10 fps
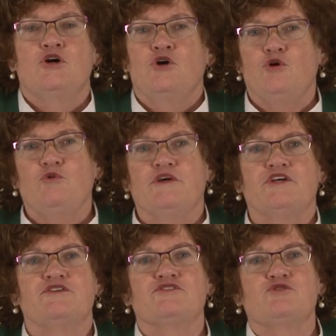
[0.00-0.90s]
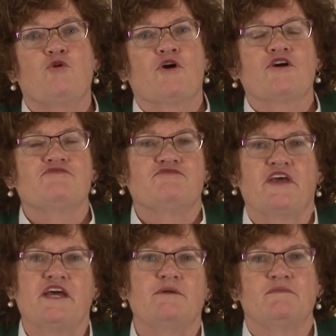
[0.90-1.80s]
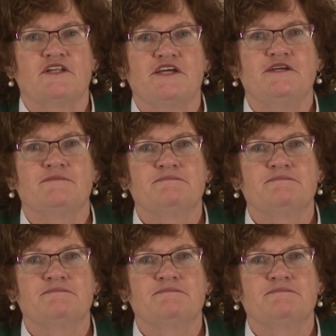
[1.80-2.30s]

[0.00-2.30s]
Who is your family?